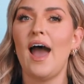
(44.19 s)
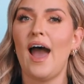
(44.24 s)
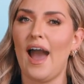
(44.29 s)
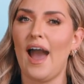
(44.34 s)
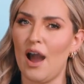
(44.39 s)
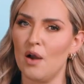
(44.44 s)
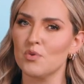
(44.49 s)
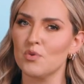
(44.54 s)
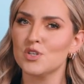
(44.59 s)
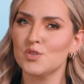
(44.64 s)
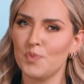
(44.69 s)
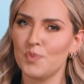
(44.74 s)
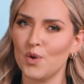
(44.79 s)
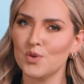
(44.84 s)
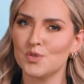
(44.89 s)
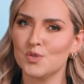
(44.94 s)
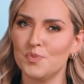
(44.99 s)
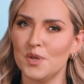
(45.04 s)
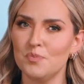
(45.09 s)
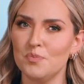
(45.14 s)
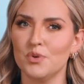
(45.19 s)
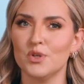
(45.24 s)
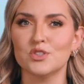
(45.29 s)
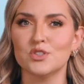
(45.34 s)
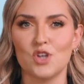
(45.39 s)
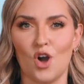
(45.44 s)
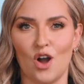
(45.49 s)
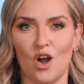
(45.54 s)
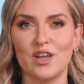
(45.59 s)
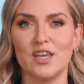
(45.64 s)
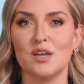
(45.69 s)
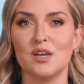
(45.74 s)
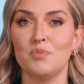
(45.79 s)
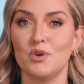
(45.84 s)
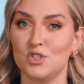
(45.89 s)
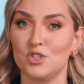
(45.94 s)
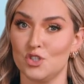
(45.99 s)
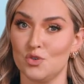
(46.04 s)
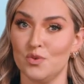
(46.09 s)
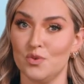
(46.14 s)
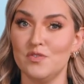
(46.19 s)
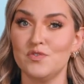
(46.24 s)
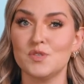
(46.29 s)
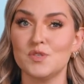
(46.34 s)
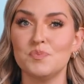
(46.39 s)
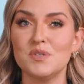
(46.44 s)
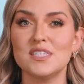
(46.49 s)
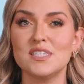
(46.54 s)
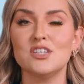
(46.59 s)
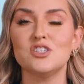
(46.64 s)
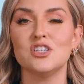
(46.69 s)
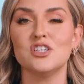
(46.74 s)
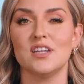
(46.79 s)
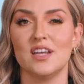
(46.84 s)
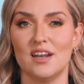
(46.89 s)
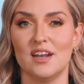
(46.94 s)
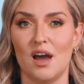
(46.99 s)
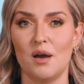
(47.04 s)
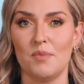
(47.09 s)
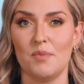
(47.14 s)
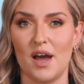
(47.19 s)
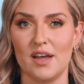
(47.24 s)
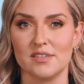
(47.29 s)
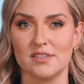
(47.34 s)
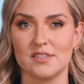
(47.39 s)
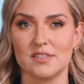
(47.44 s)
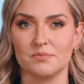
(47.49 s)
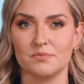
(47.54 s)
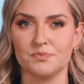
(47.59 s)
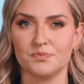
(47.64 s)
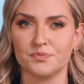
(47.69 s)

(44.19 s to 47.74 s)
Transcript: our spokespeople talking about Sharif's position in Hamas.